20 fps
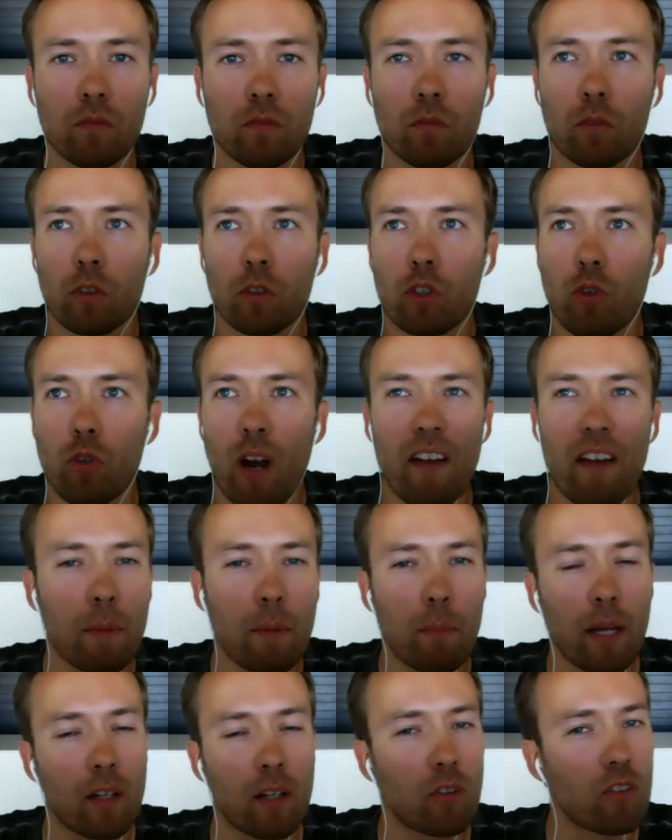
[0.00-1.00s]

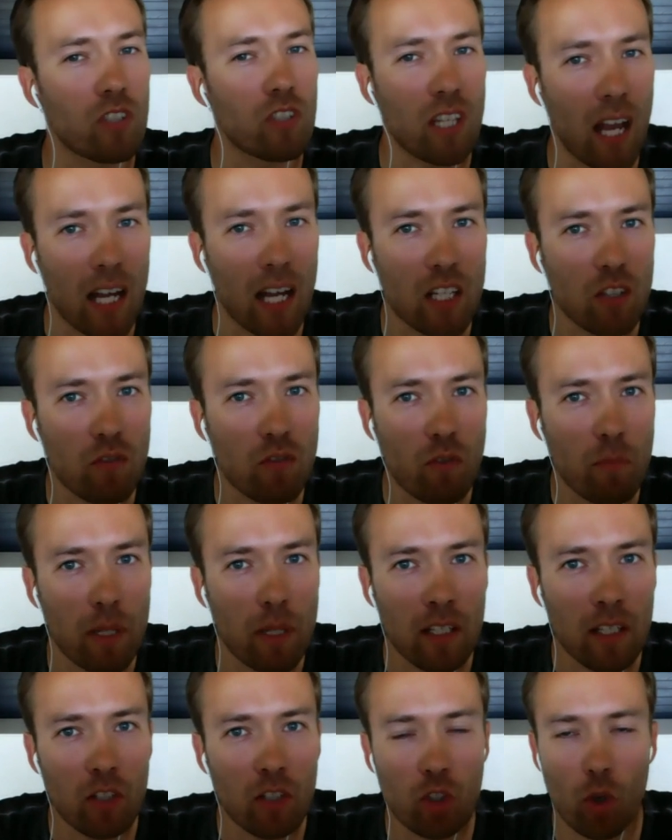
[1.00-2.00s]
driving better designs for
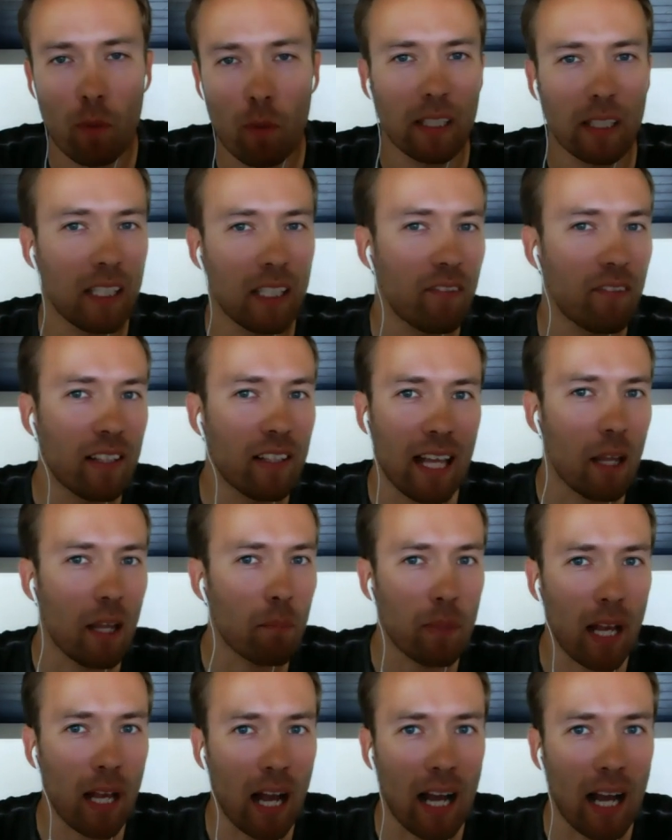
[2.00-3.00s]
me. So I'm leaving
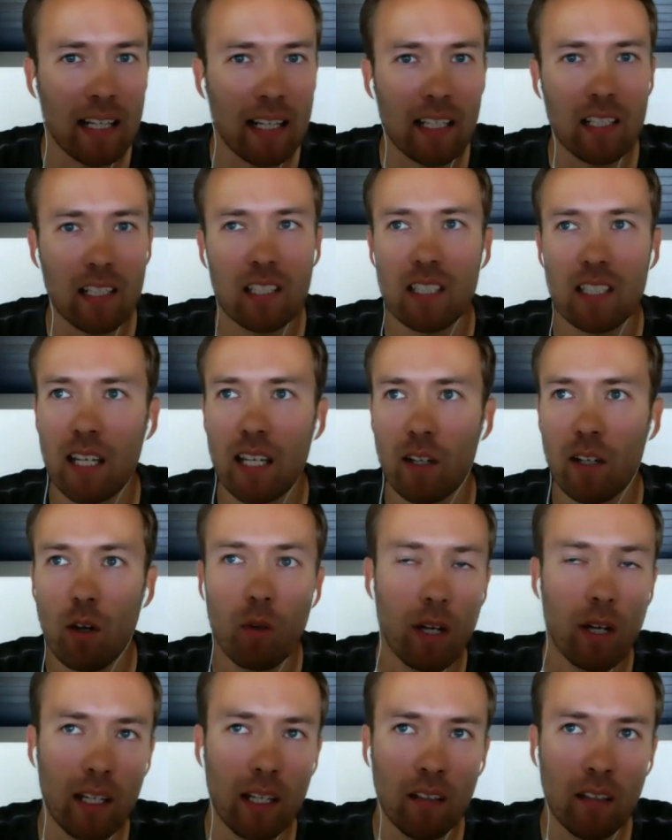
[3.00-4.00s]
that behind and saying,
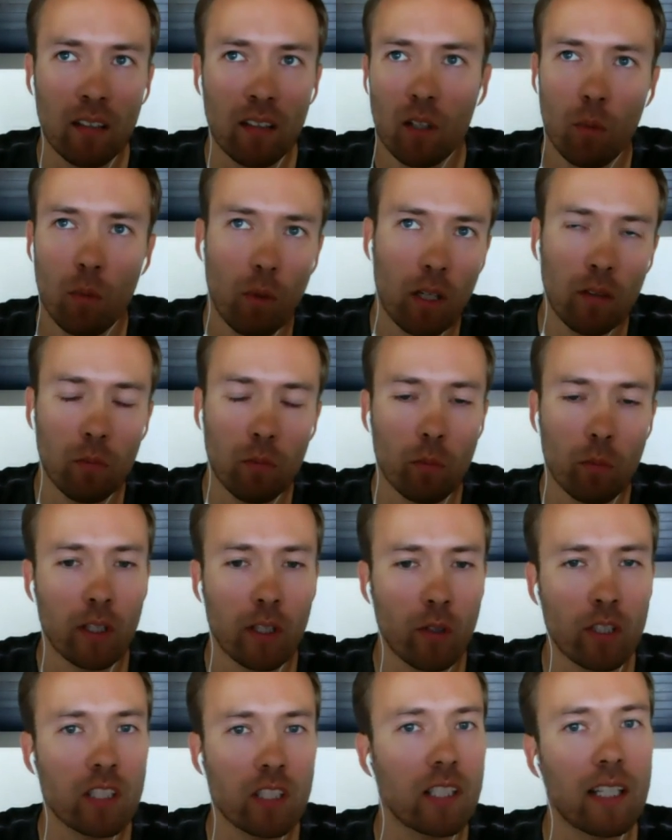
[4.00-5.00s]
okay, well, when
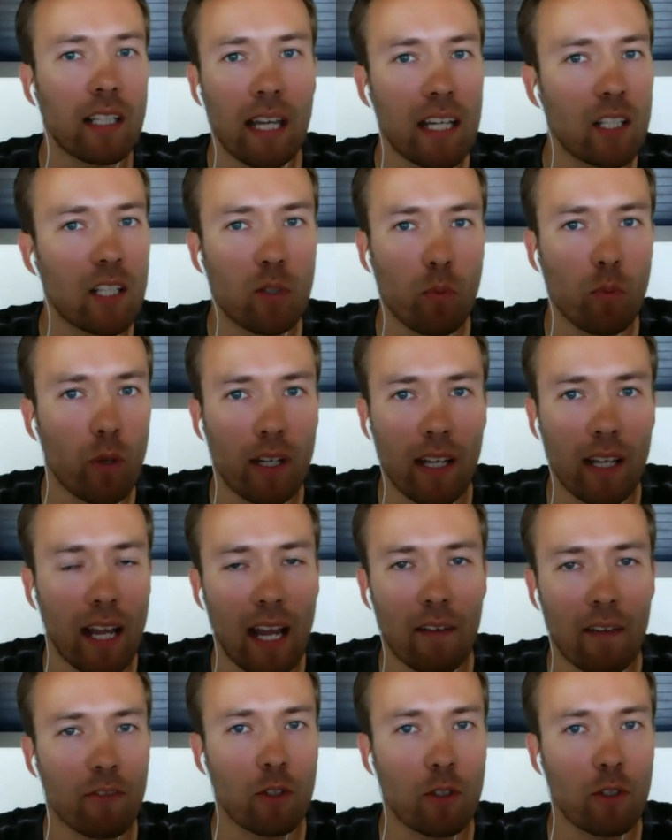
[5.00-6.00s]
there is the case when I
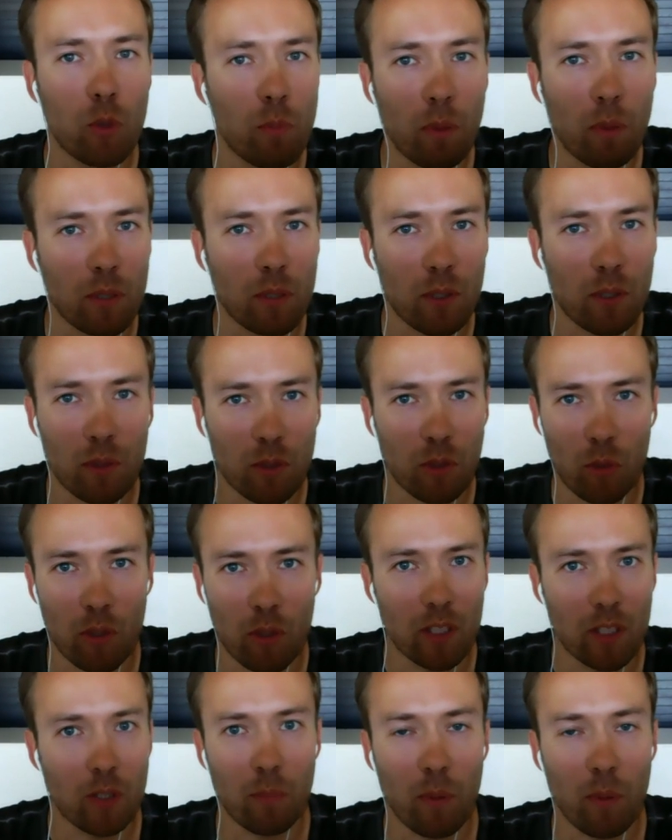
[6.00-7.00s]
have the 2 plus
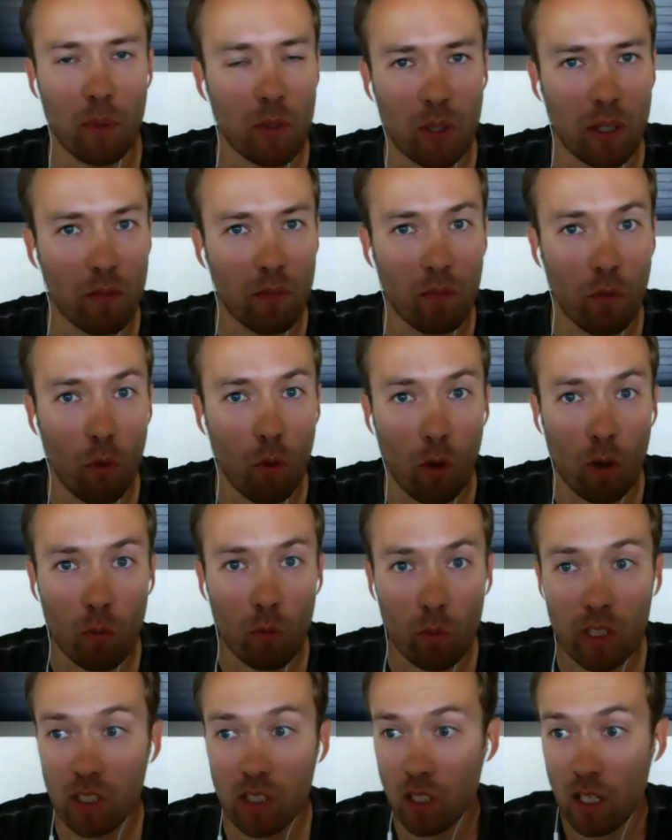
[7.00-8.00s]
2 and it's supposed to give 4,
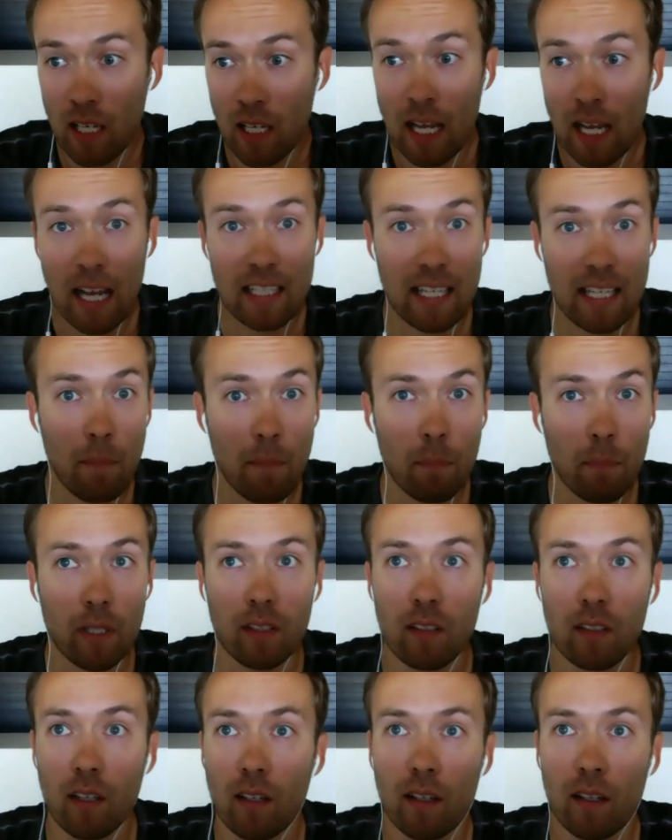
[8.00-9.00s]
which has
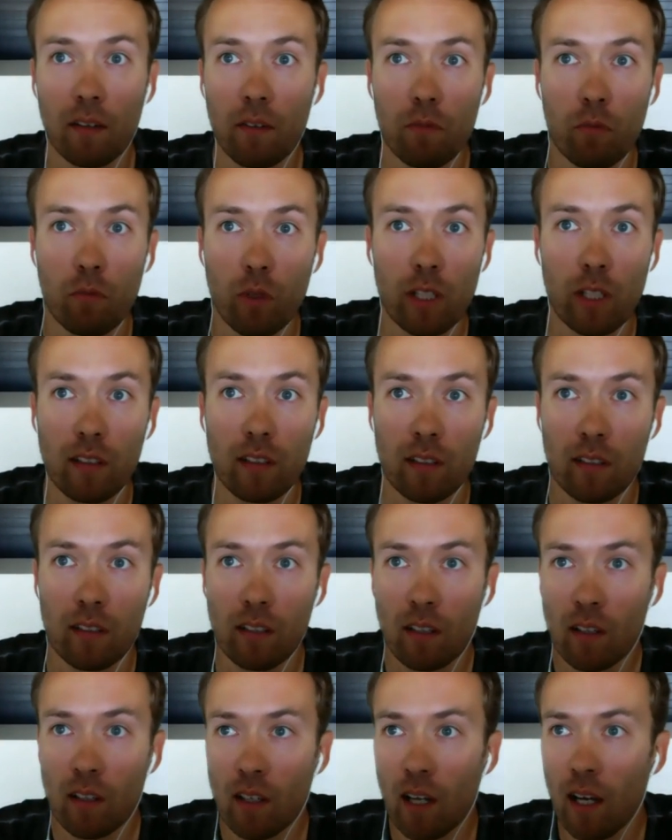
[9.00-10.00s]
happened, I've
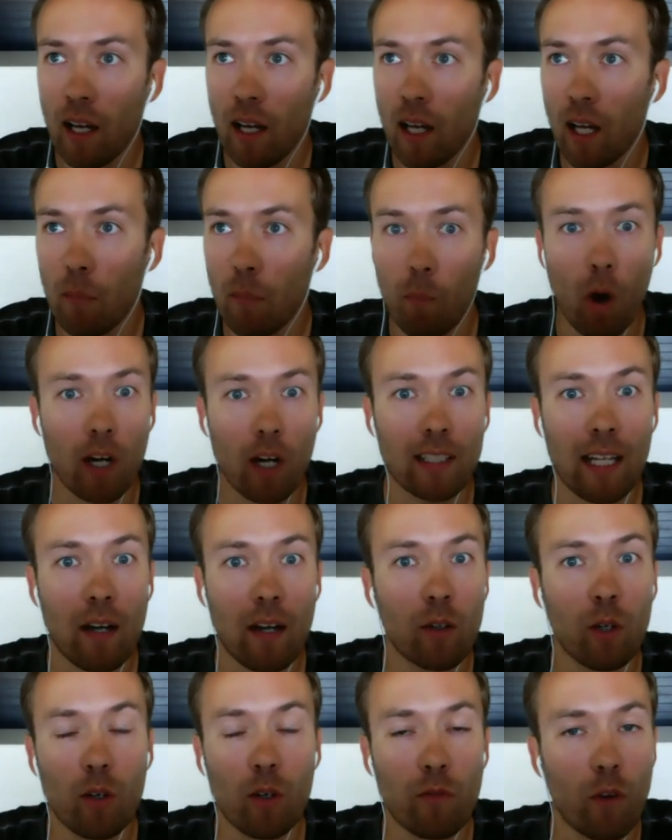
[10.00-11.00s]
written
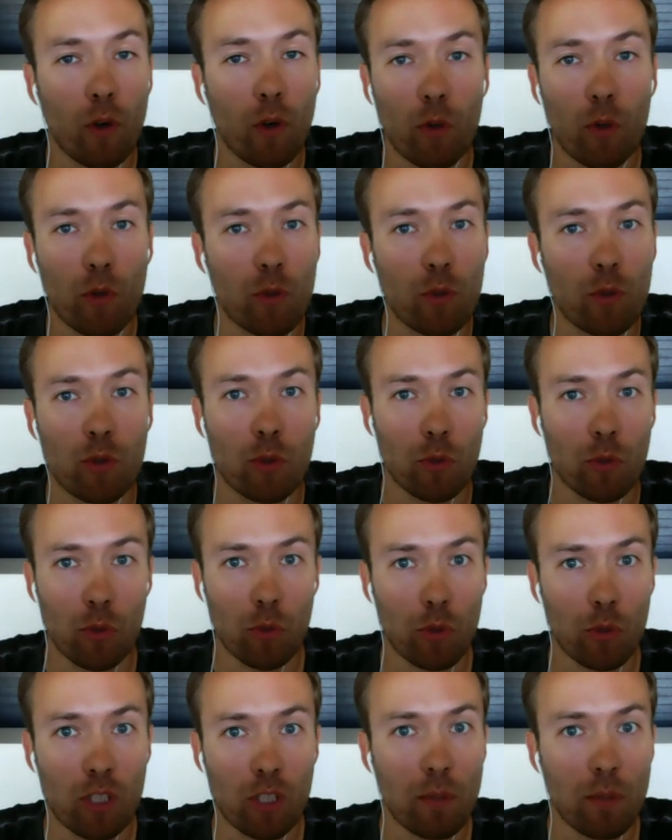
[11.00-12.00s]
markdown converters
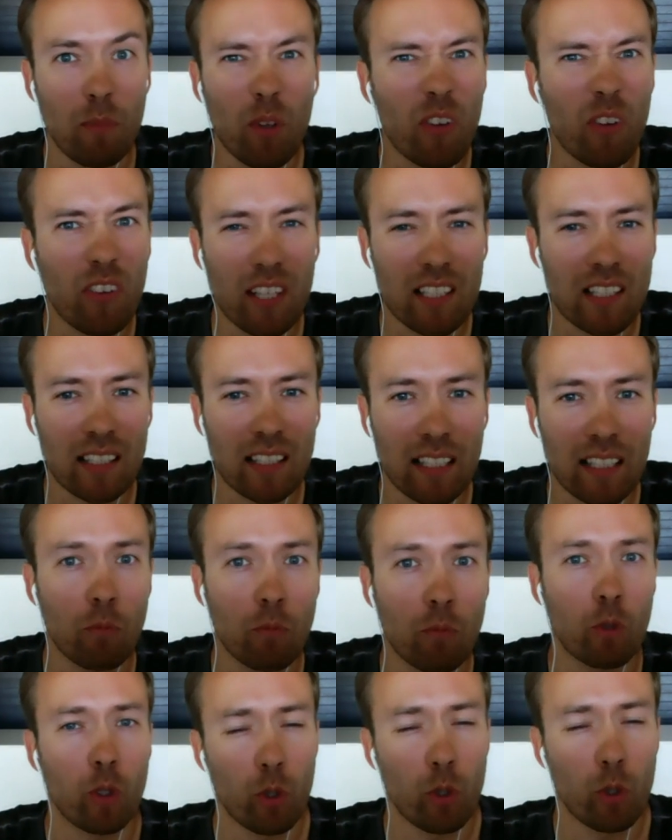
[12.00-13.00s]
or similar things like
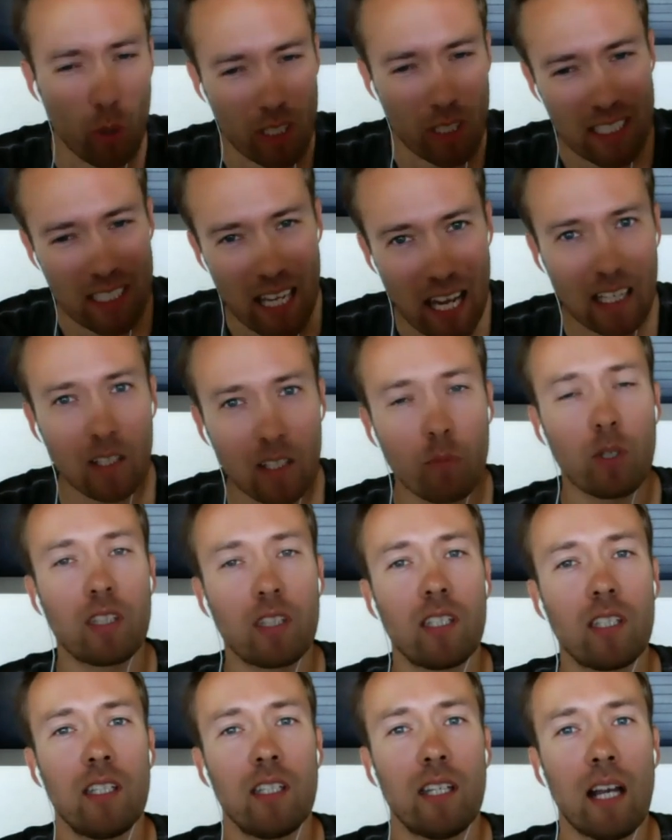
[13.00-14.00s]
that where you know exactly
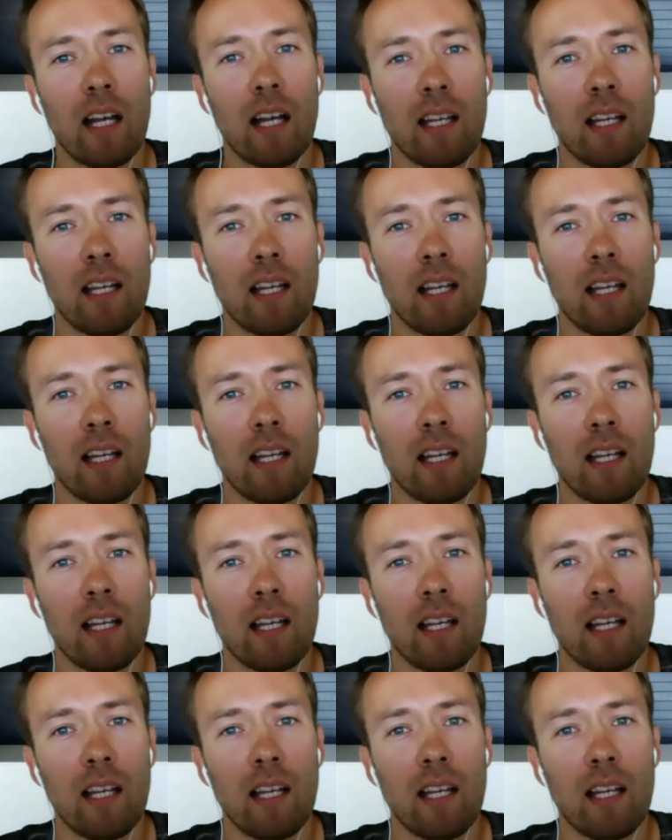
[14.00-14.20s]
what the